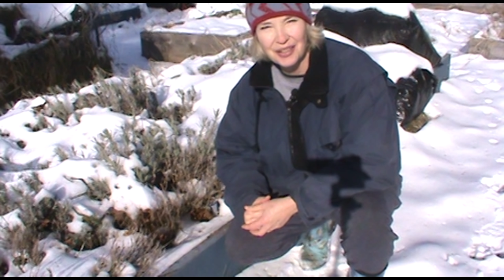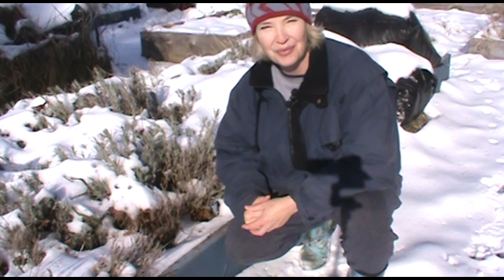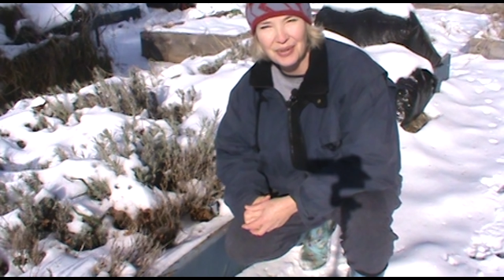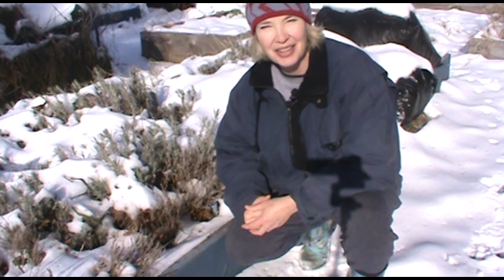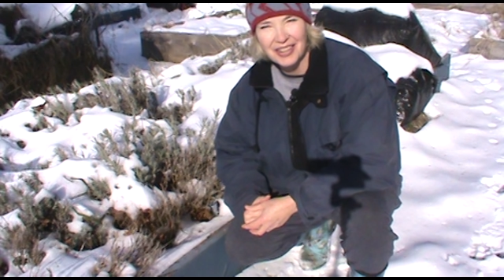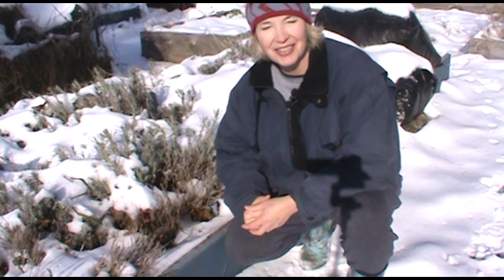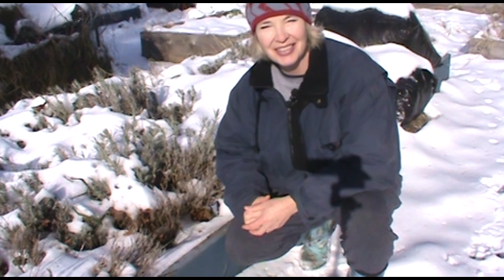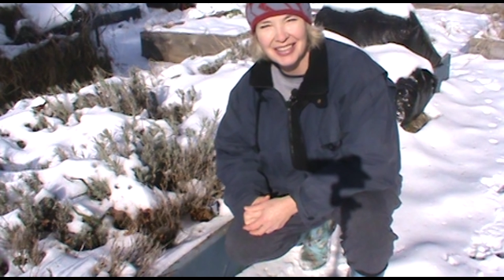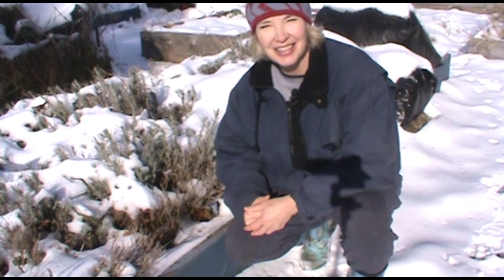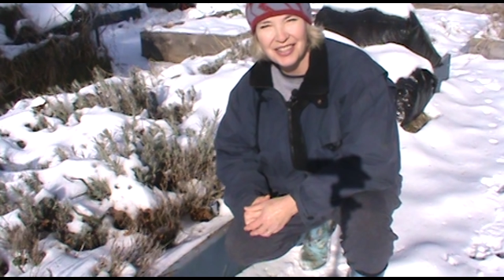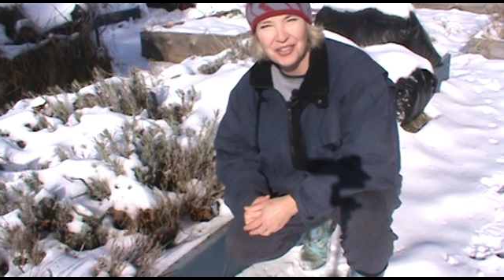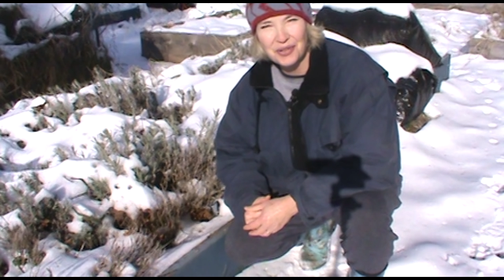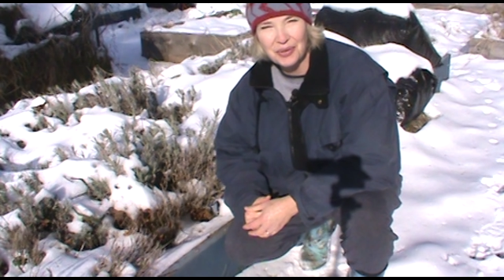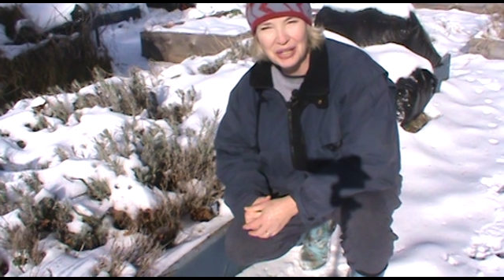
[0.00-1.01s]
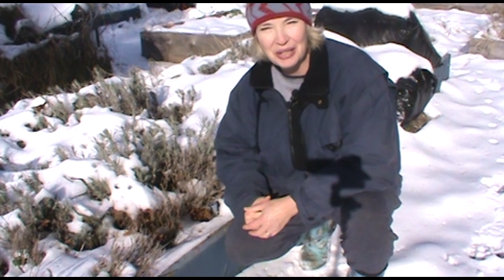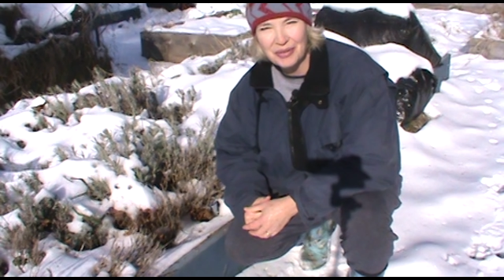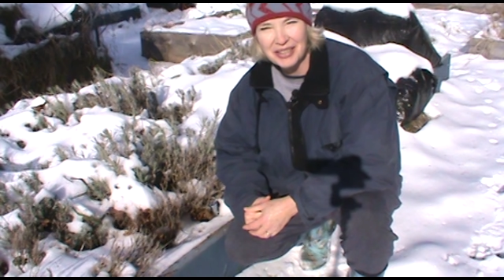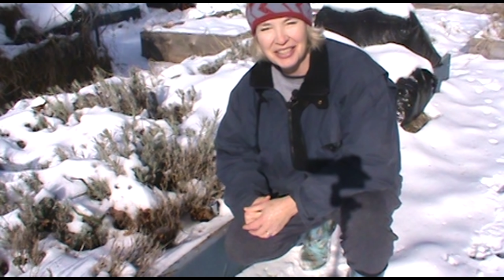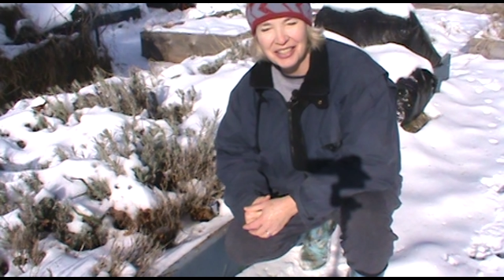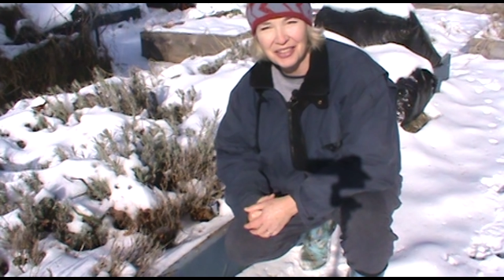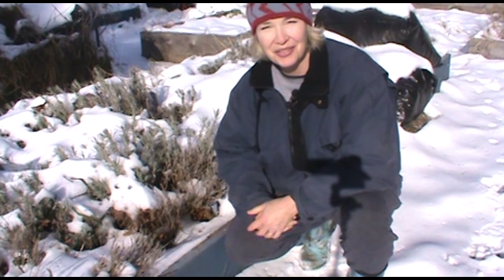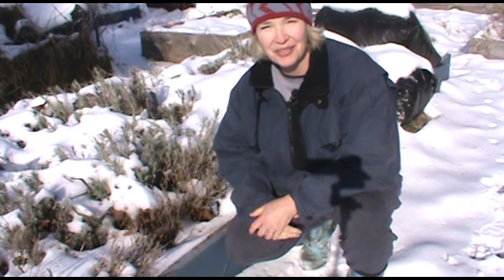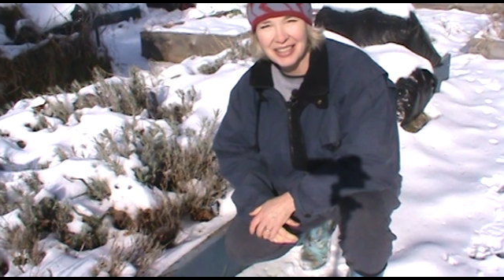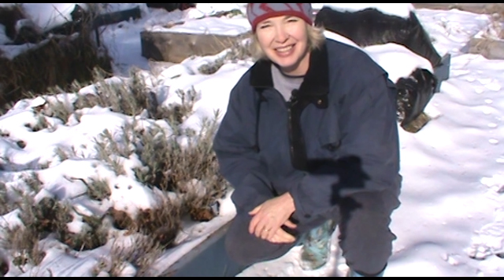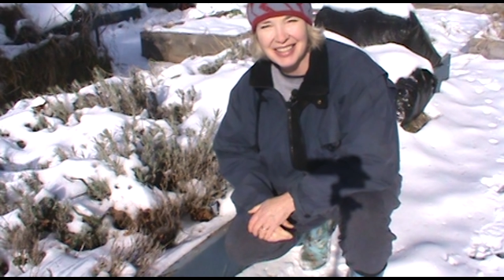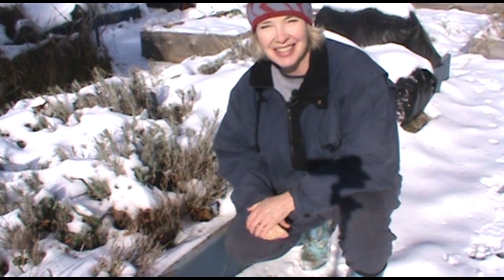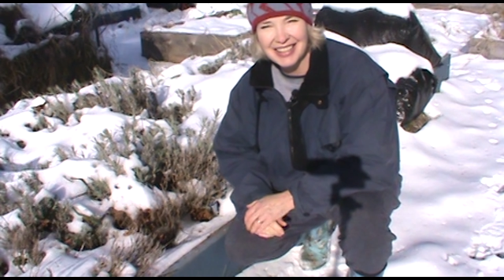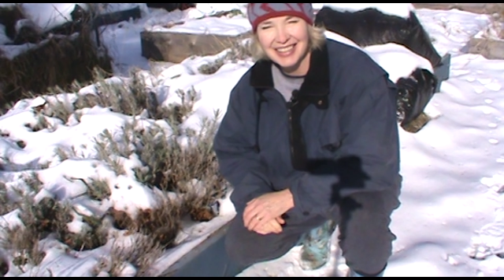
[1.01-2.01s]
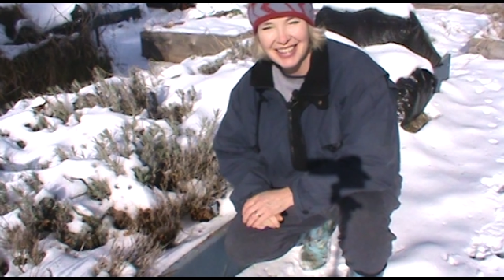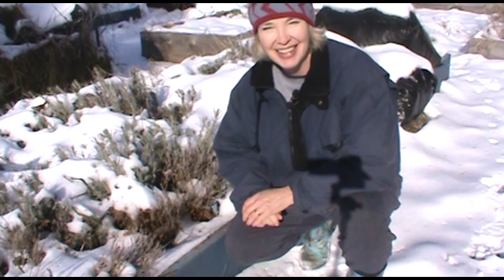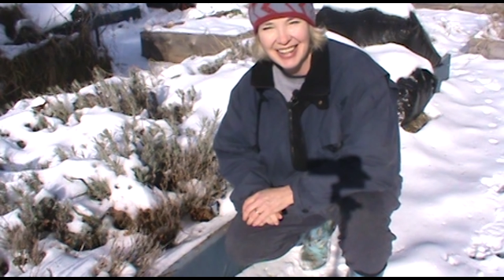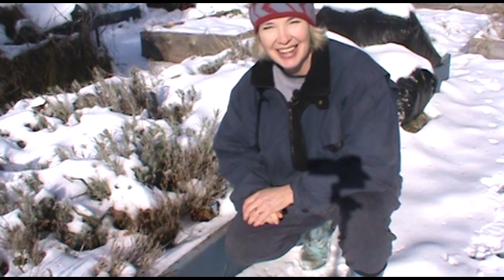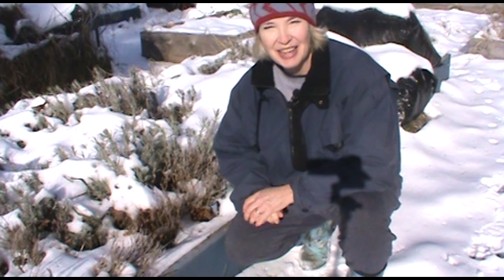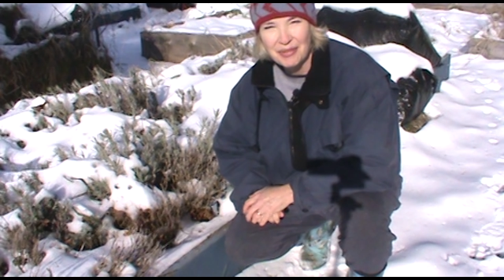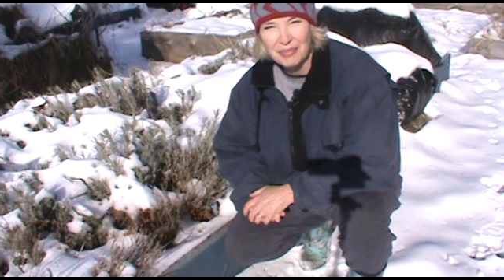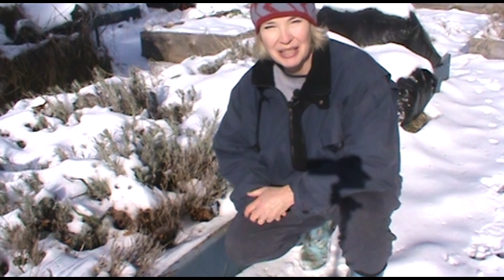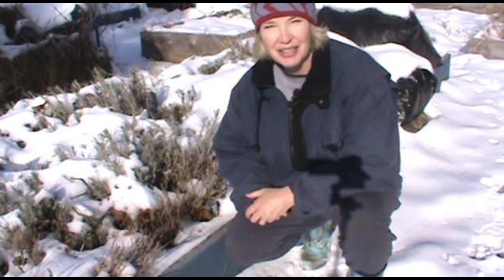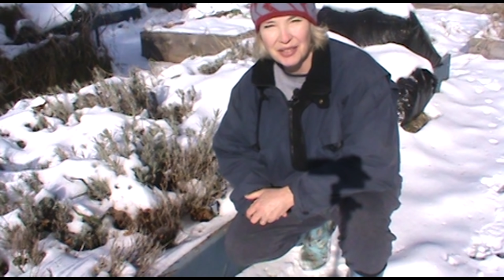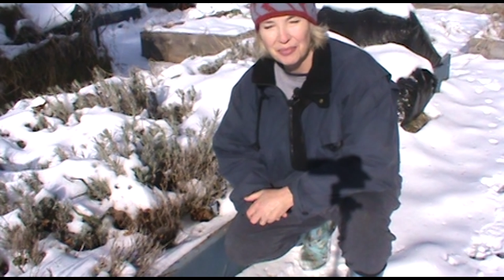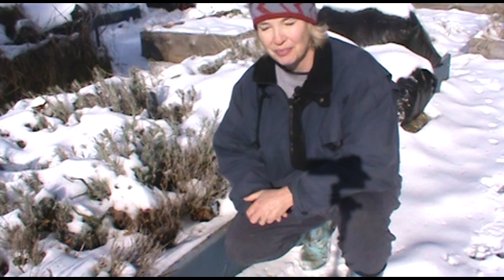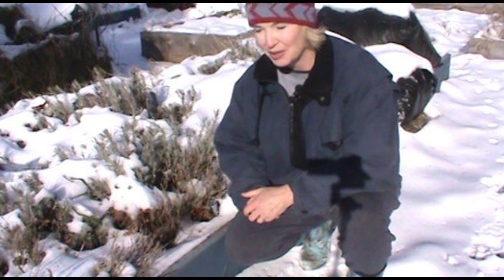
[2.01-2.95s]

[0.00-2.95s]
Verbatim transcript: The weather is twenty-one degrees, but it's a